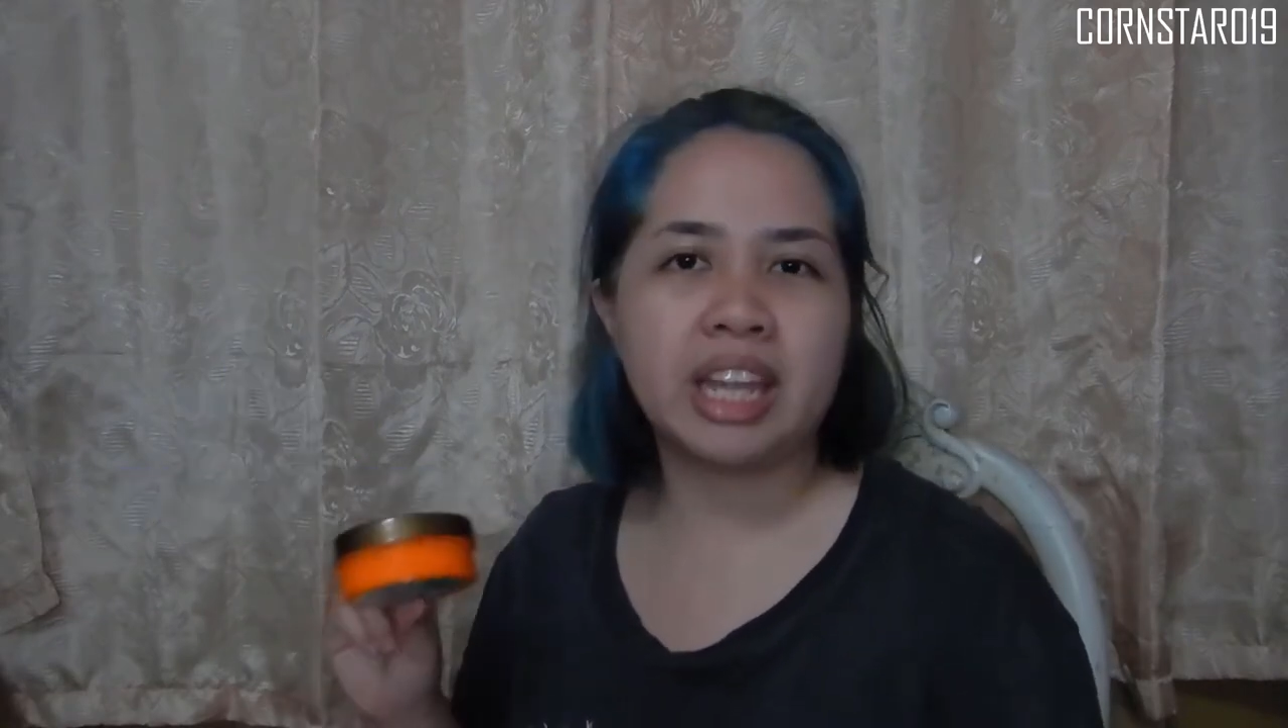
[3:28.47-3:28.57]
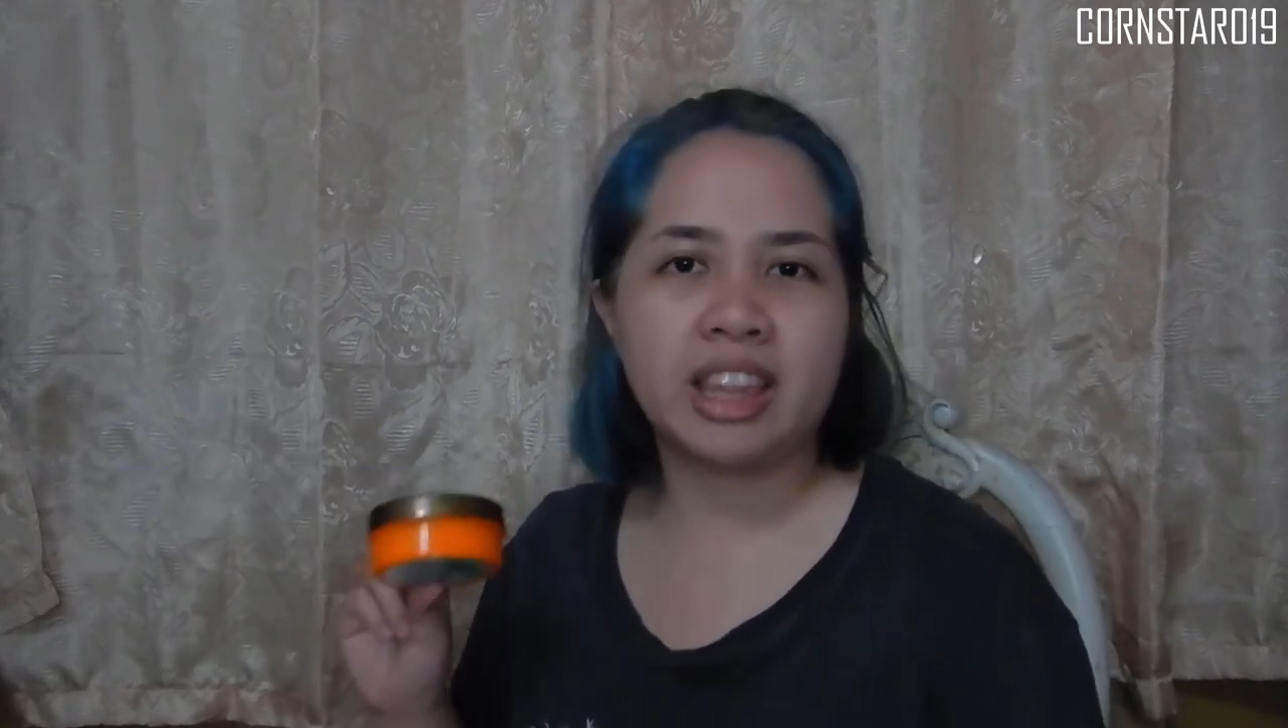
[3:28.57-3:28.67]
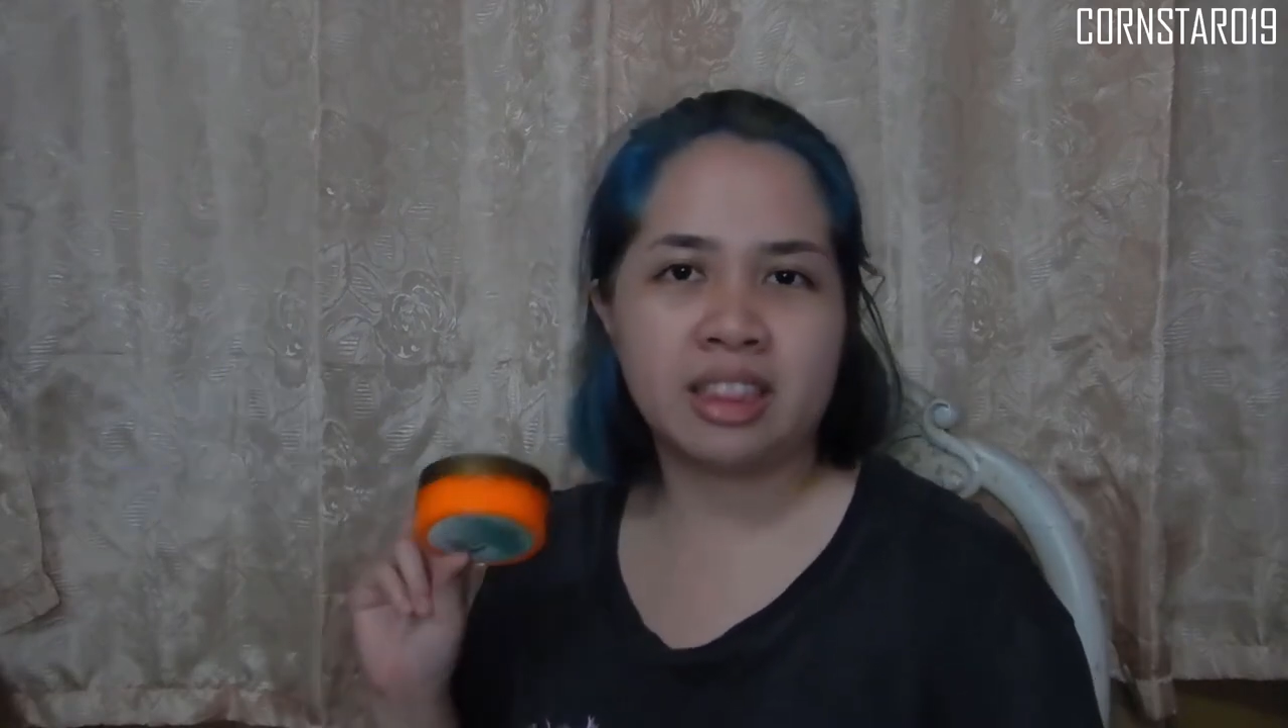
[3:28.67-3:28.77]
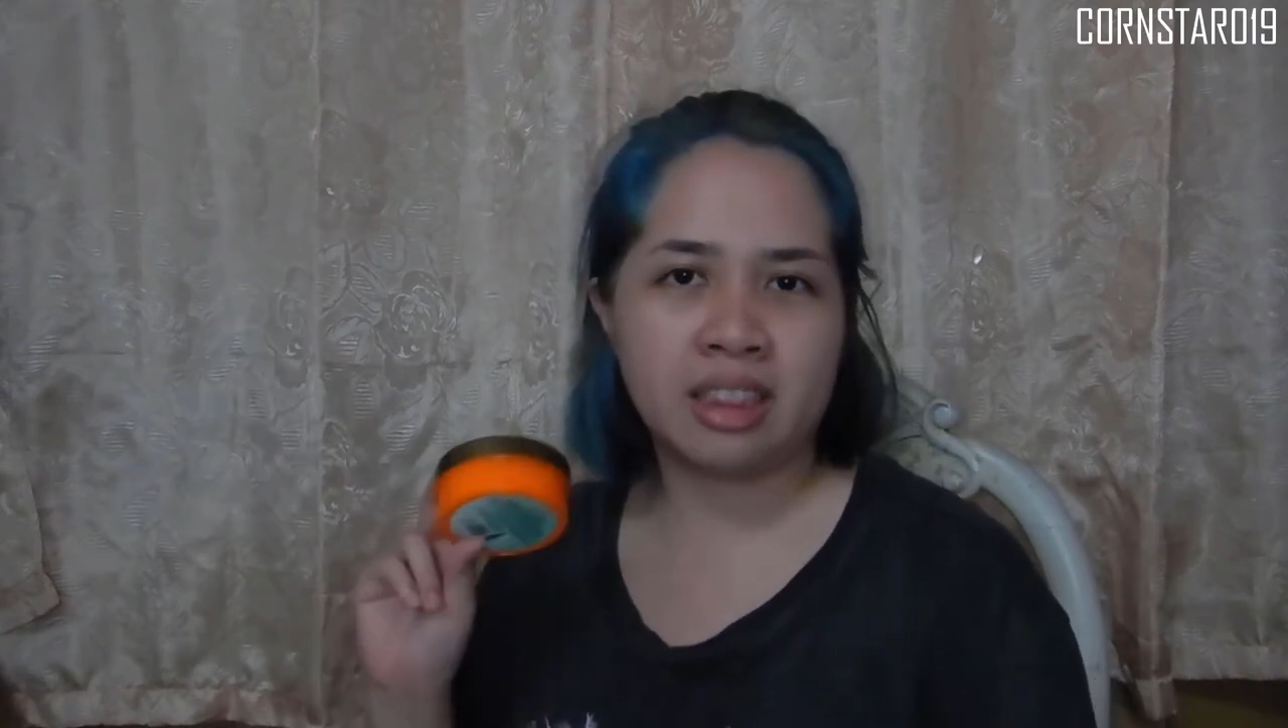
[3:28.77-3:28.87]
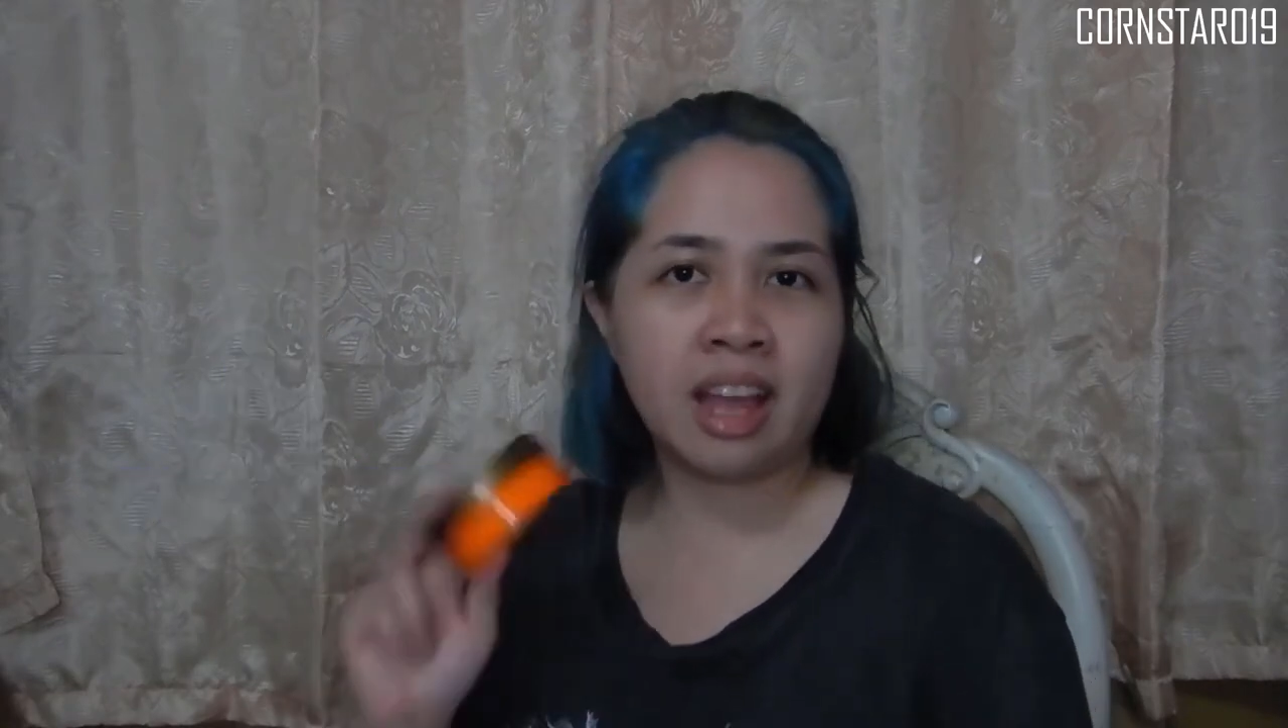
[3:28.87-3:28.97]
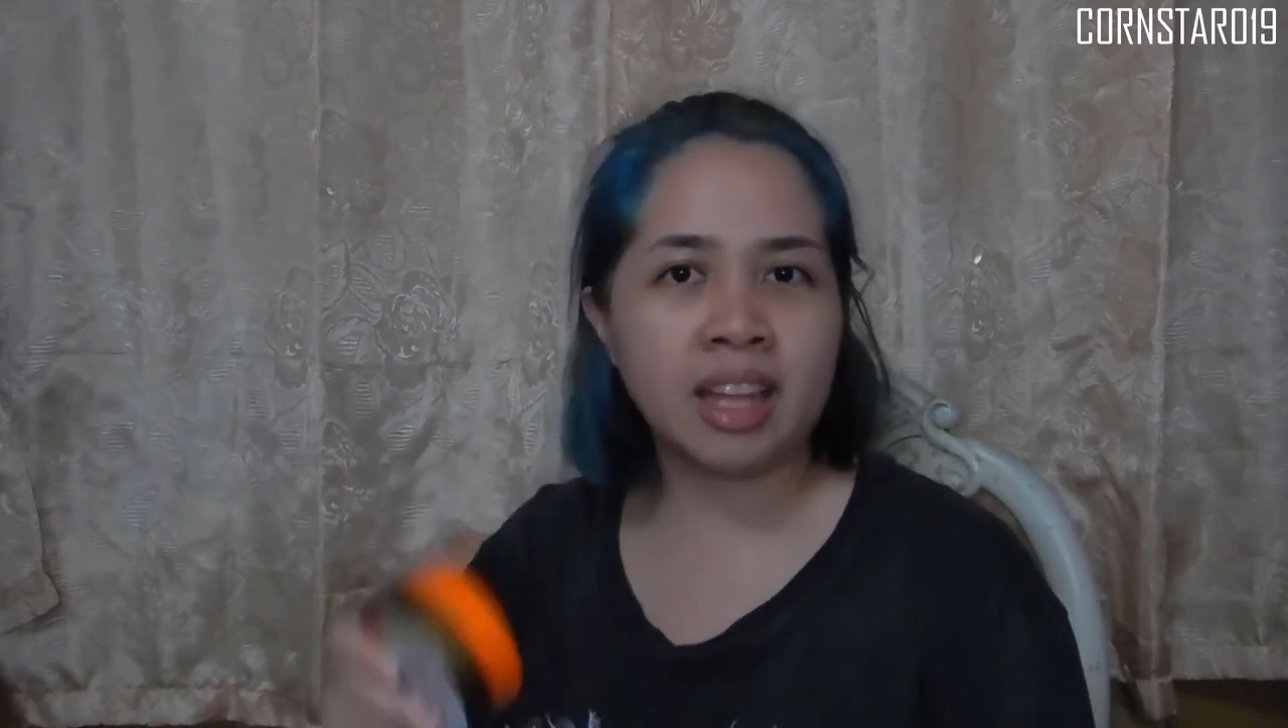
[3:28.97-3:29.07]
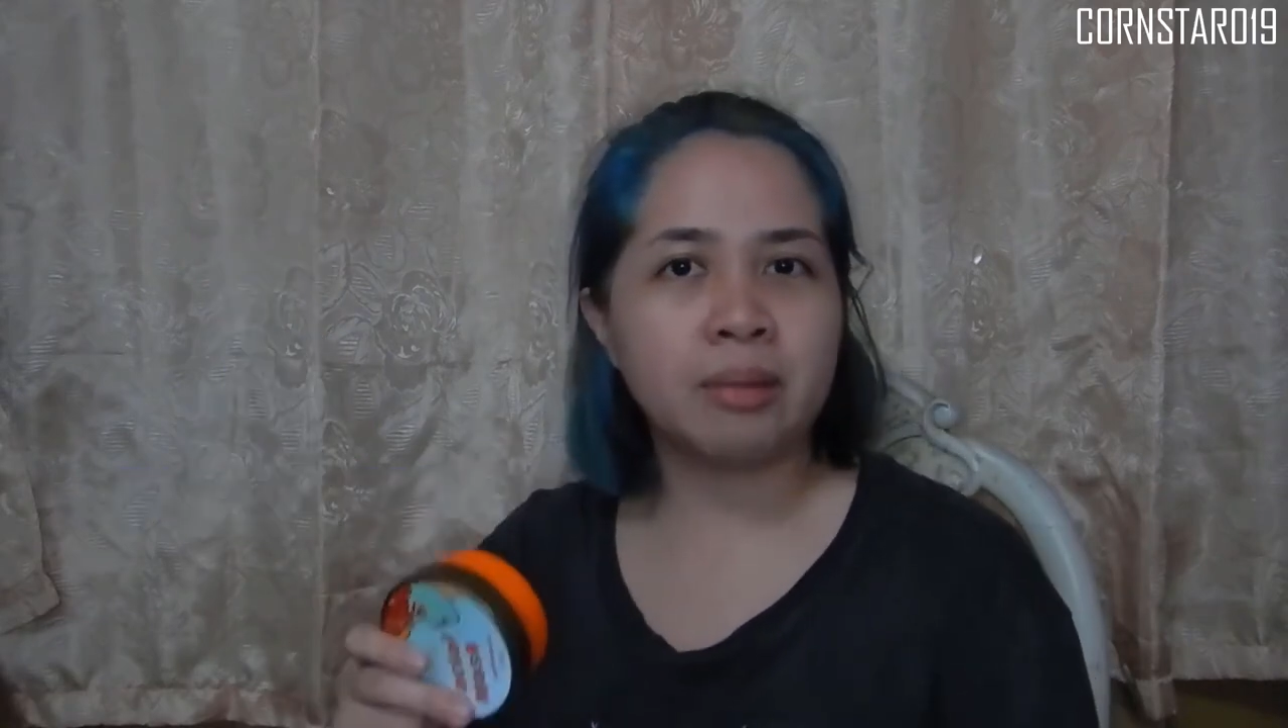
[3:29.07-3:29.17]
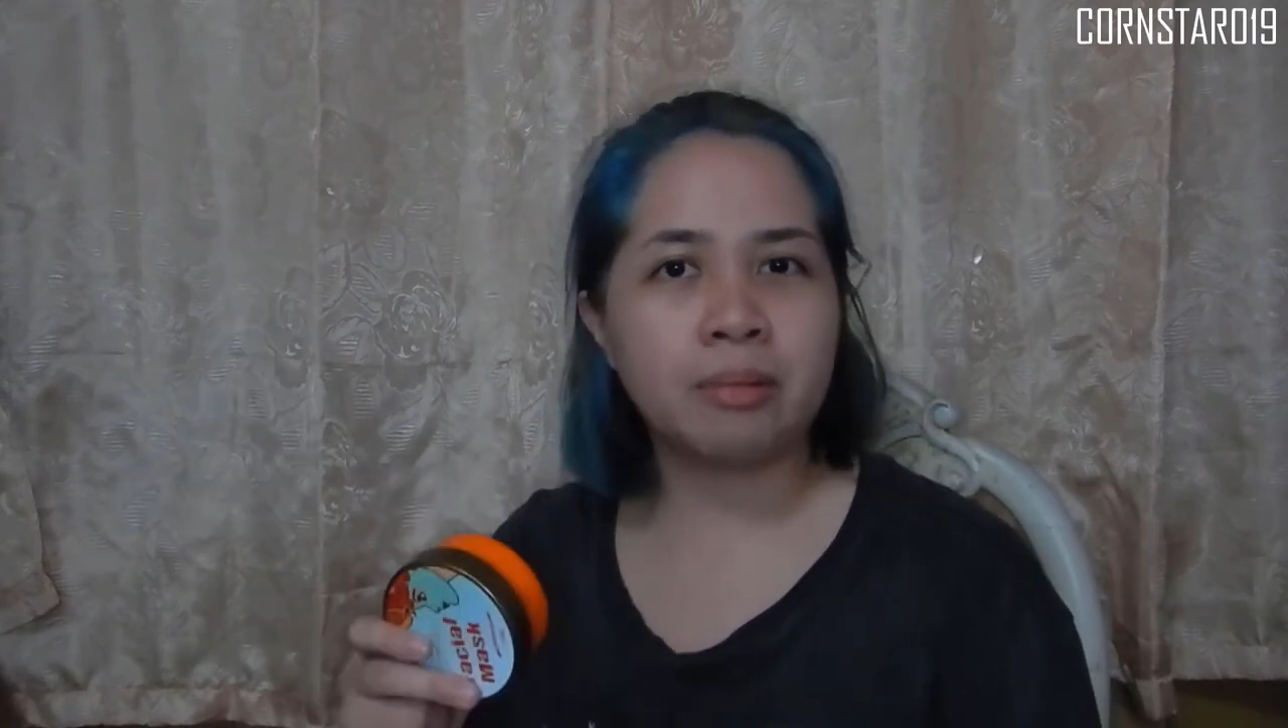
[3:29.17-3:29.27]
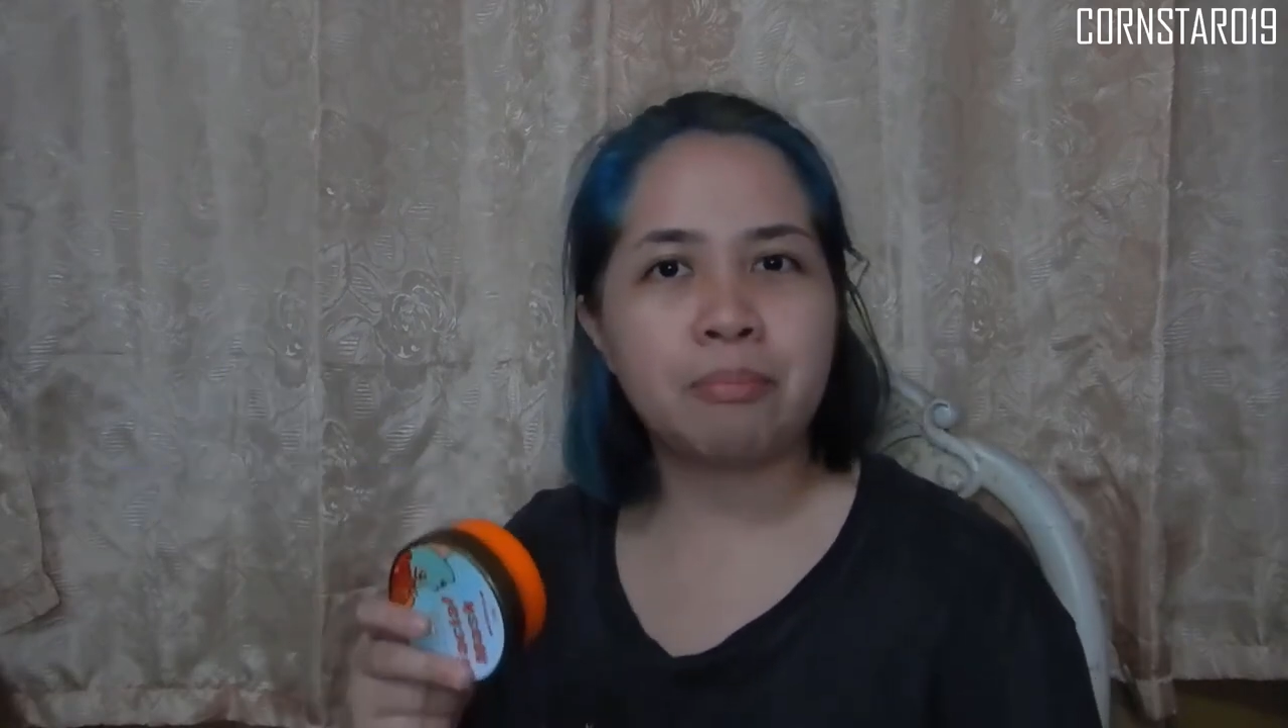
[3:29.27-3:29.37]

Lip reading: it not